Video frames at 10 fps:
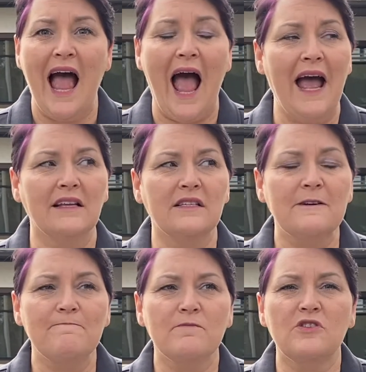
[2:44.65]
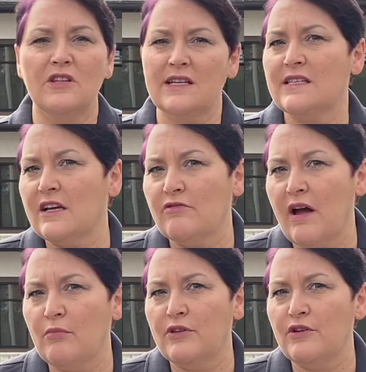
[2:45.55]
And do they stick
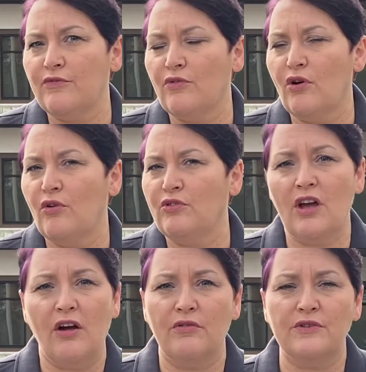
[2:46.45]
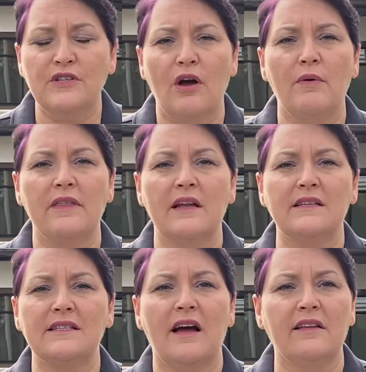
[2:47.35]
around with you for a year or so and then
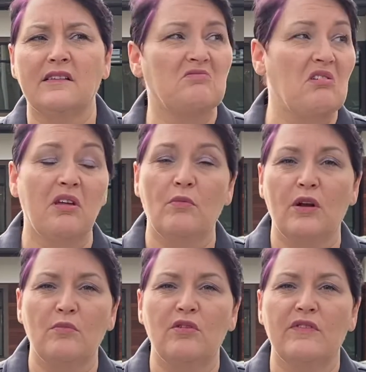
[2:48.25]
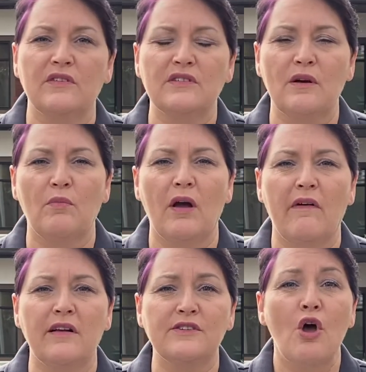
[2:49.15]
decide that no, they want to move on somewhere else?